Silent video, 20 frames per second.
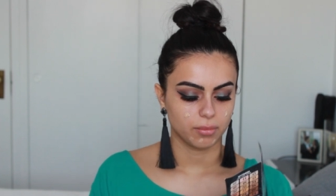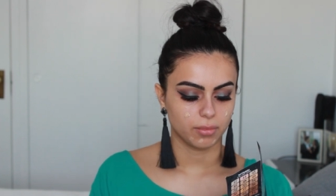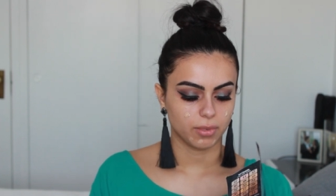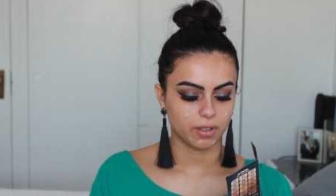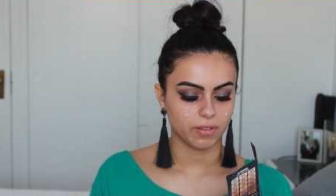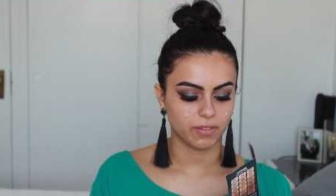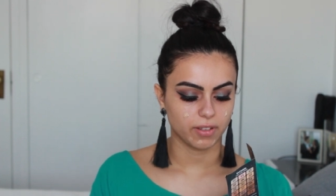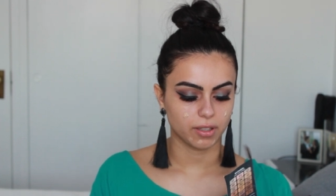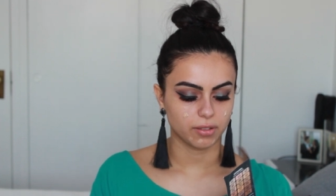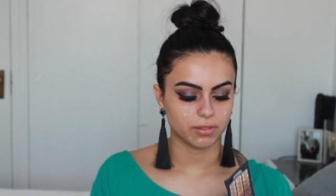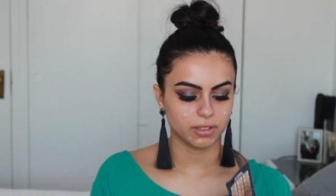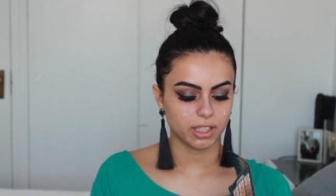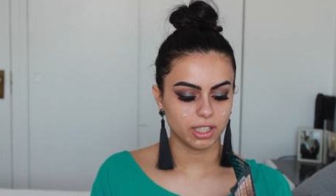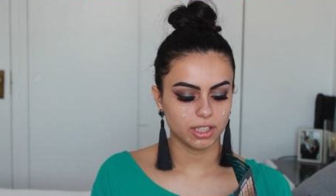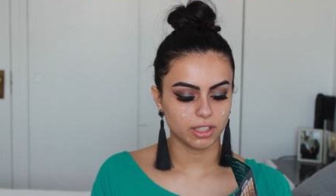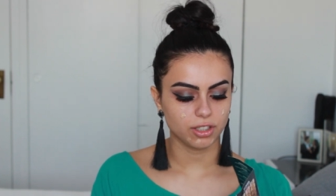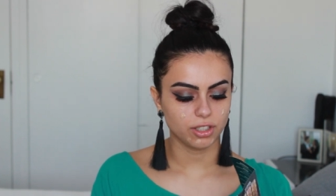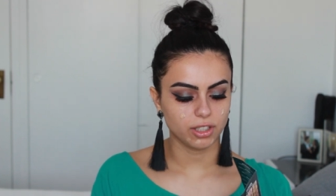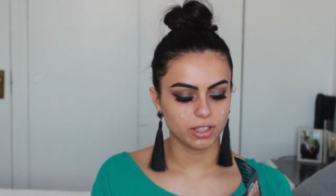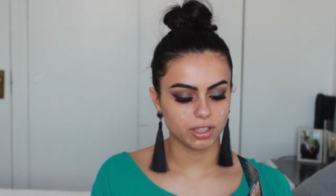my
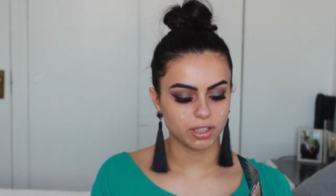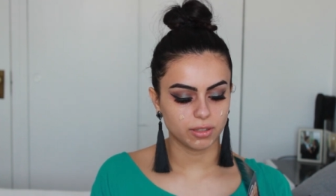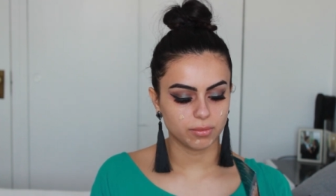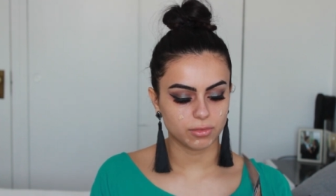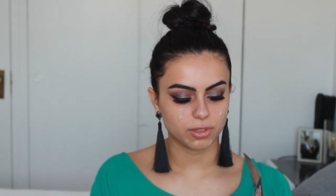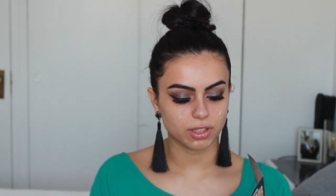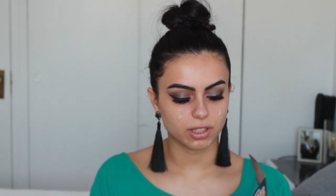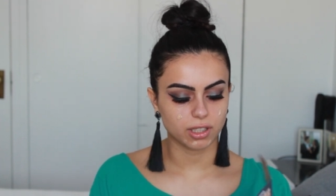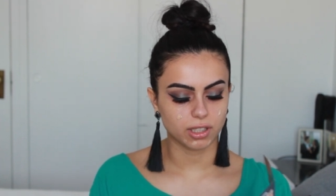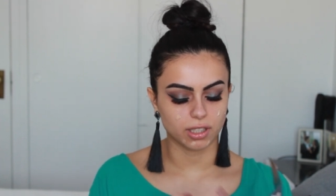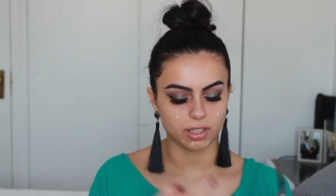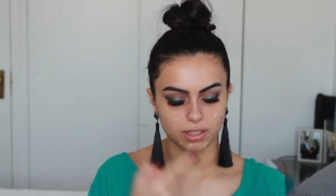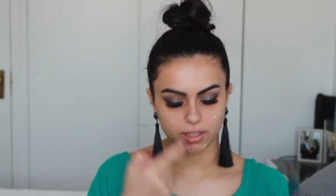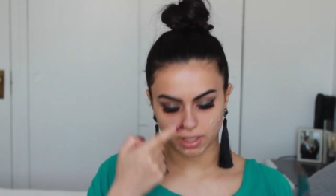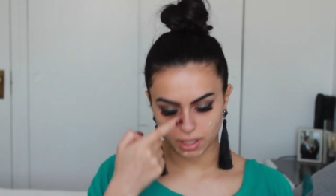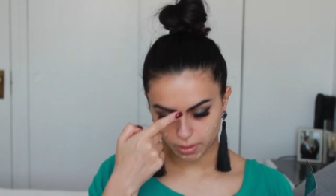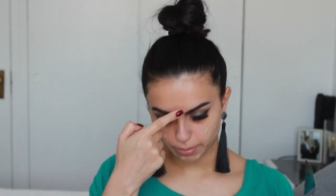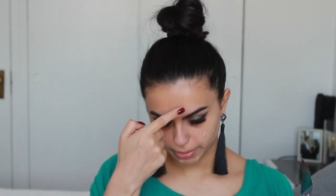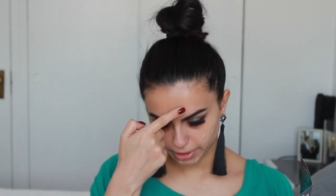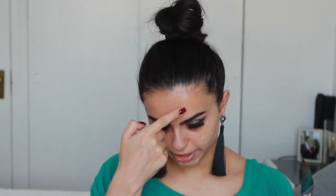foundation. I'm just going to
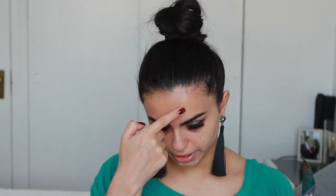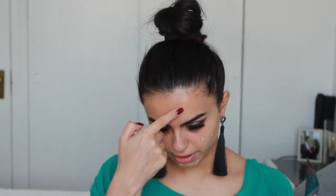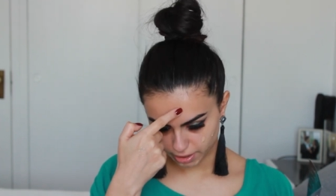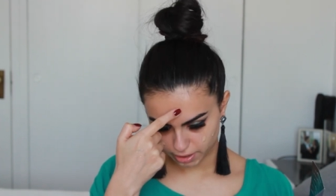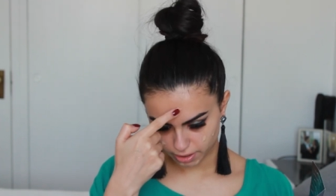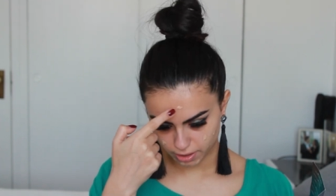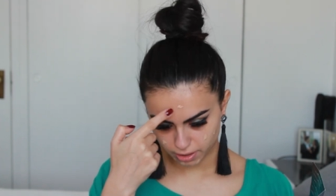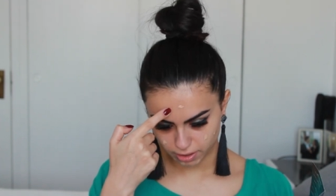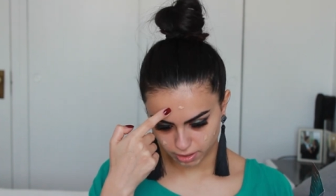dab it